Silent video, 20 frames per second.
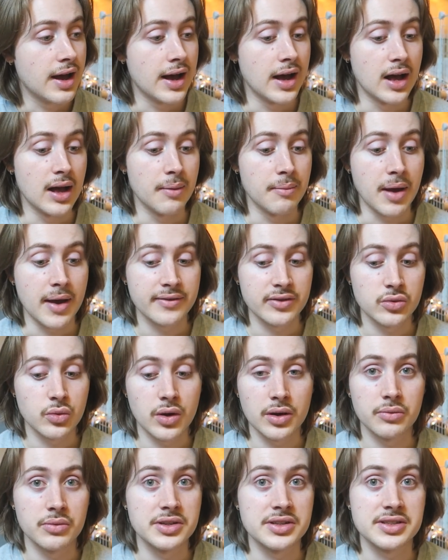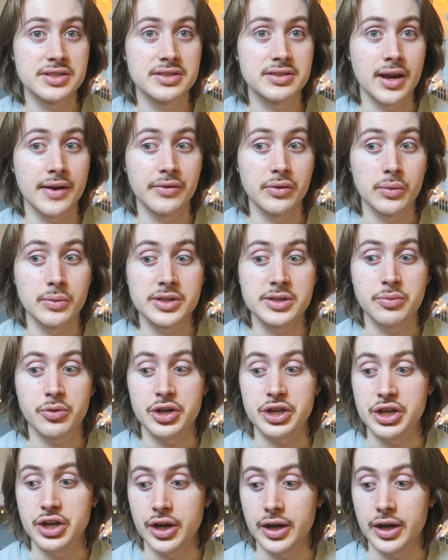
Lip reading: Everyone was pretty